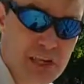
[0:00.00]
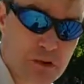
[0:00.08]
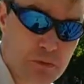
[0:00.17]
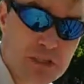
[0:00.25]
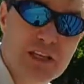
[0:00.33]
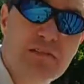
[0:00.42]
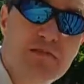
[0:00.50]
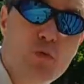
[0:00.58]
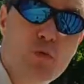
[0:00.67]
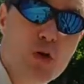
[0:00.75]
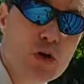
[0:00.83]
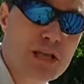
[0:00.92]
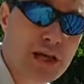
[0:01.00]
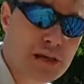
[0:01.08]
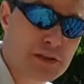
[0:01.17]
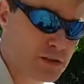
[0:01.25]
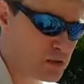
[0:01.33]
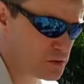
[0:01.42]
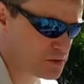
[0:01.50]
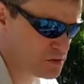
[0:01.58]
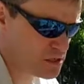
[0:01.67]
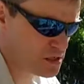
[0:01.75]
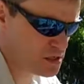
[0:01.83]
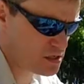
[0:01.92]
I really have to work at
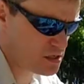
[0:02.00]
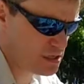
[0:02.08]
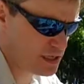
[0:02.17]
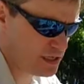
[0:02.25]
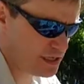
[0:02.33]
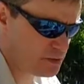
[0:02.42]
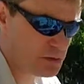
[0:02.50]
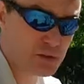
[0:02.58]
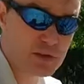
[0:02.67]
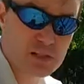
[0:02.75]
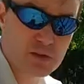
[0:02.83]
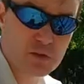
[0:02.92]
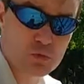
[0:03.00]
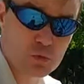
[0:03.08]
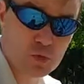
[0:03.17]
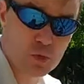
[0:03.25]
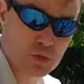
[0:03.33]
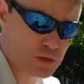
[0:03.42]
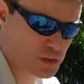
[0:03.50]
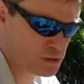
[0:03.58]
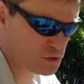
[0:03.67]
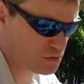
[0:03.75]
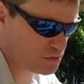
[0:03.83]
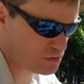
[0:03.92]
it. I don't always know the rules.
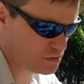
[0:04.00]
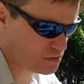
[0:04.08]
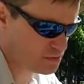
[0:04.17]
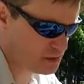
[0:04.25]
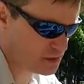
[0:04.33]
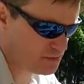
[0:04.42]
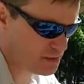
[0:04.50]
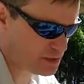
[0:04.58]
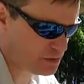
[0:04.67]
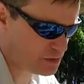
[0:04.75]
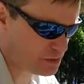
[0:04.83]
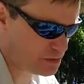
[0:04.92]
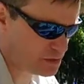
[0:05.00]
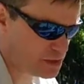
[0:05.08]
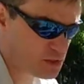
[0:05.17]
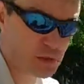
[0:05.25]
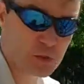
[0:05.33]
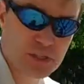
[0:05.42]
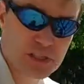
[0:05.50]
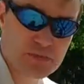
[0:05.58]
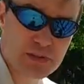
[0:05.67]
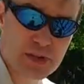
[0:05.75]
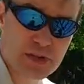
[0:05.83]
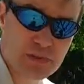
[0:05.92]
I don't know what the story is
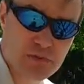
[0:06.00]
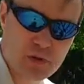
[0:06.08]
behind a